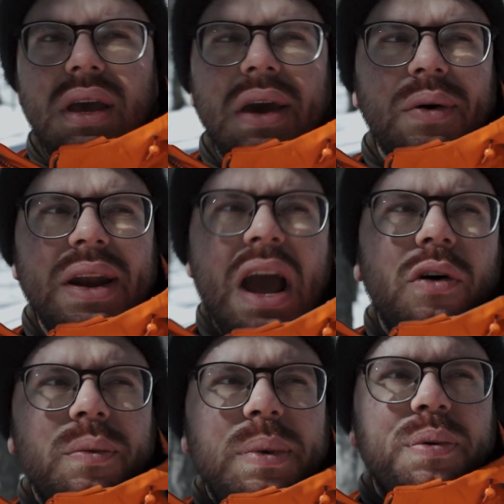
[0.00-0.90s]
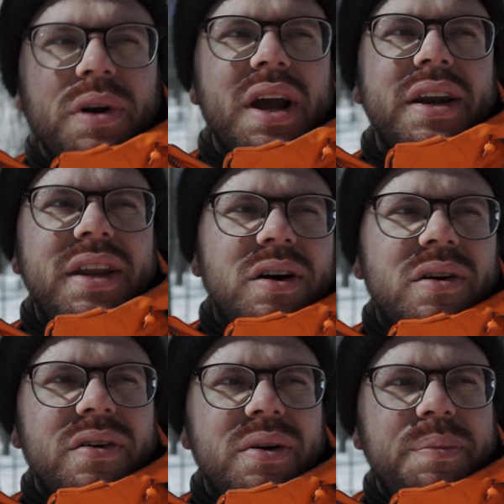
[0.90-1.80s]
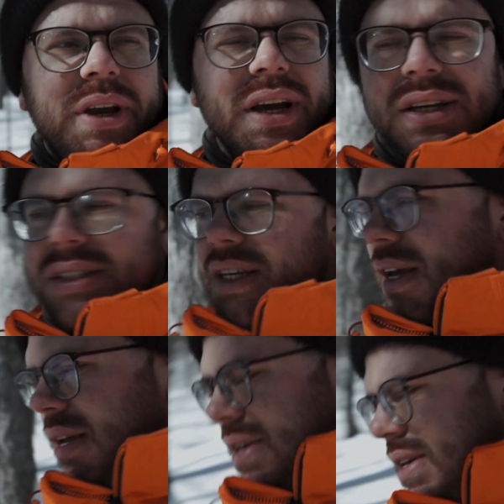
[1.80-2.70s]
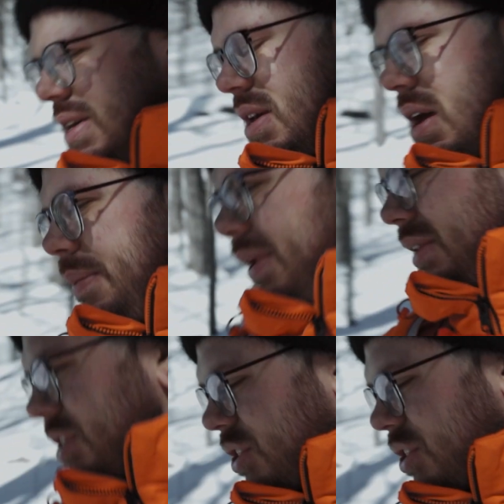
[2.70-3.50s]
And right now would be pretty ideal because, I mean, the